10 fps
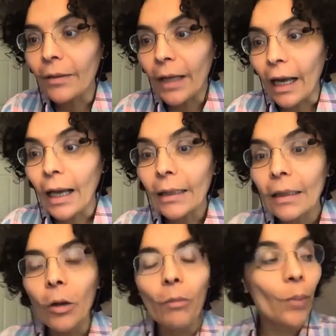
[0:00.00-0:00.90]
that,
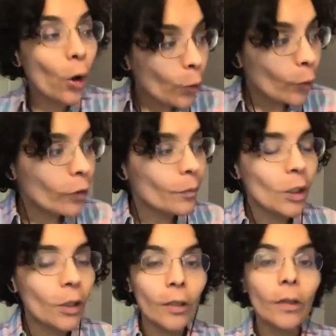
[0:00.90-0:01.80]
both
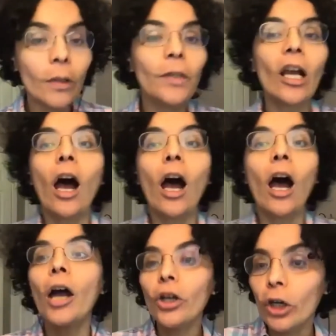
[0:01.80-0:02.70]
because of this
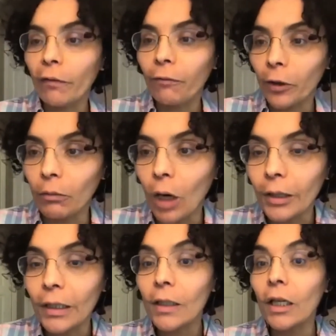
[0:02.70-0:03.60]
hunger for
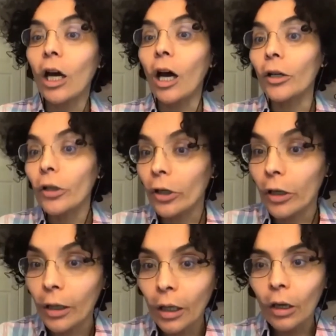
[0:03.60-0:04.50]
commodities and
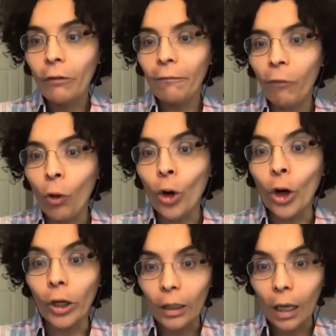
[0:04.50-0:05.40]
hunger
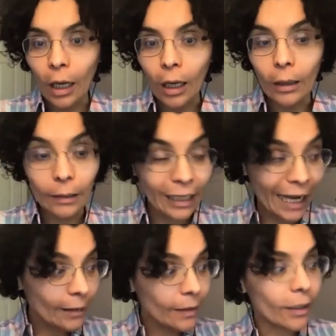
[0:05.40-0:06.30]
for
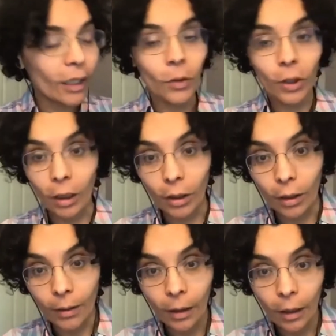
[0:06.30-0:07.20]
landscape
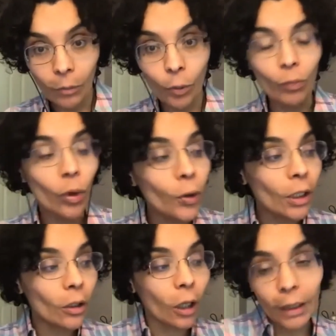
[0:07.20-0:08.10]
changes,
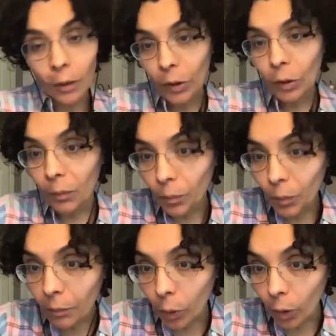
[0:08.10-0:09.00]
promoting contacts between
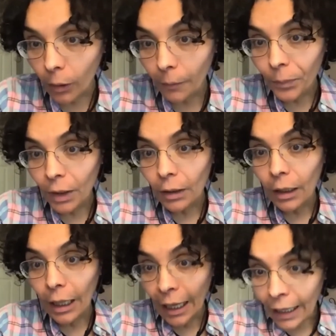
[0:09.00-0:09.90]
people
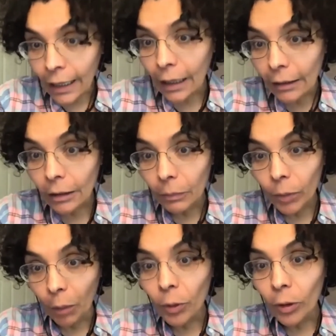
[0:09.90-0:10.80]
and
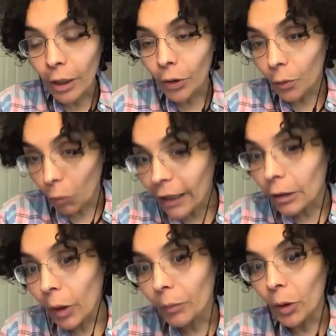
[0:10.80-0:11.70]
populations,
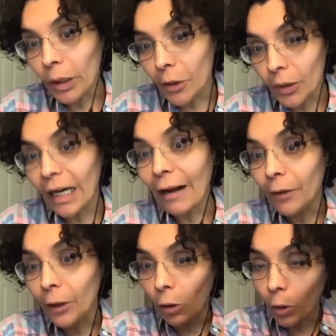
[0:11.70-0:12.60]
wild populations that have
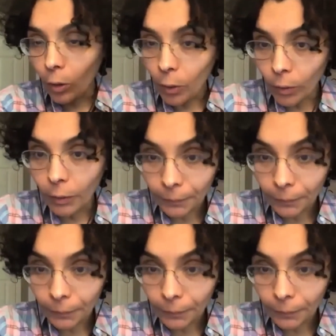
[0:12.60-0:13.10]
their own